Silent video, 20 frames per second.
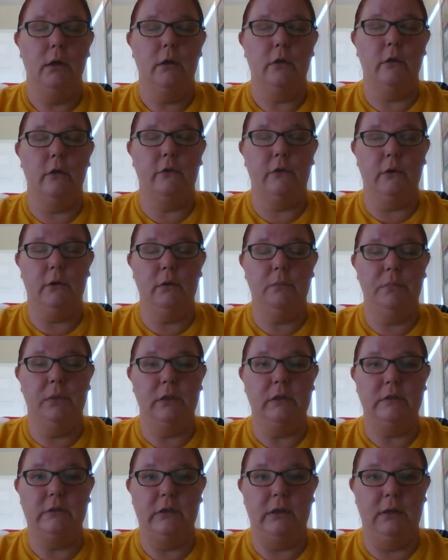The third
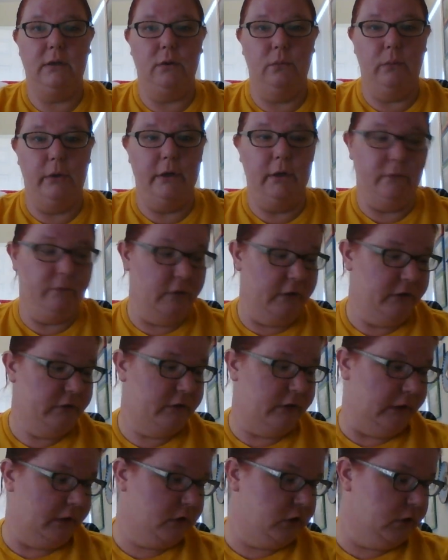big takeaway of this
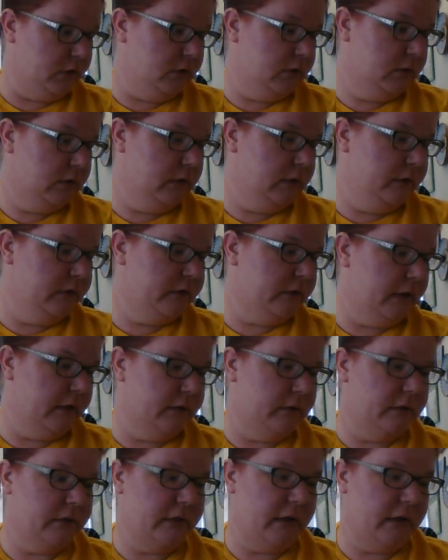section is that the